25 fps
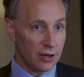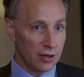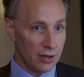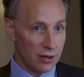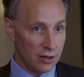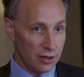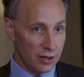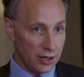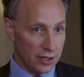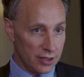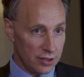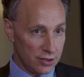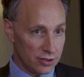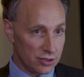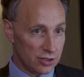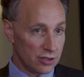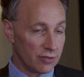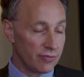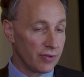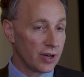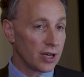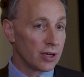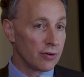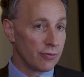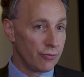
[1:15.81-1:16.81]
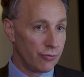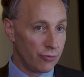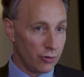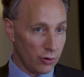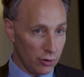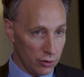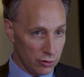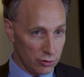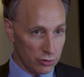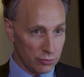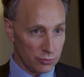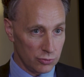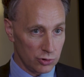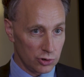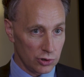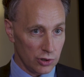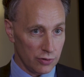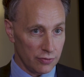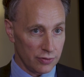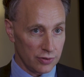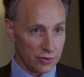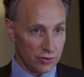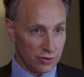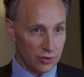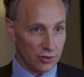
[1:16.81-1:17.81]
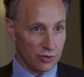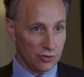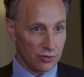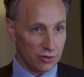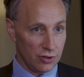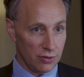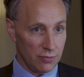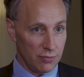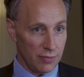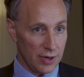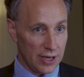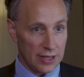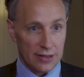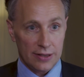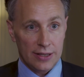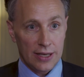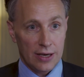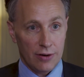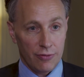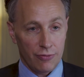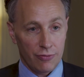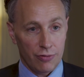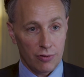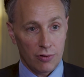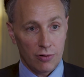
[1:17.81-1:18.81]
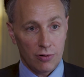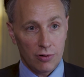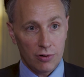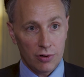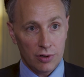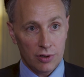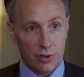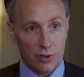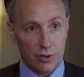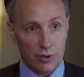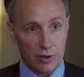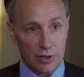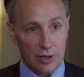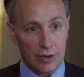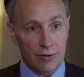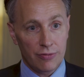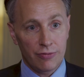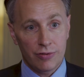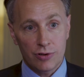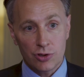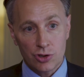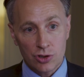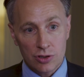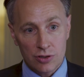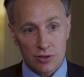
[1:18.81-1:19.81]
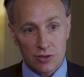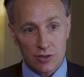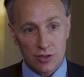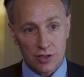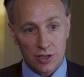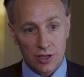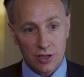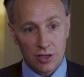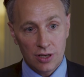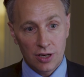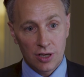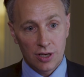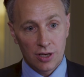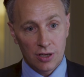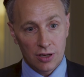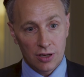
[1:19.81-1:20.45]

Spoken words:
It is a very volume-driven system, and therefore efficiency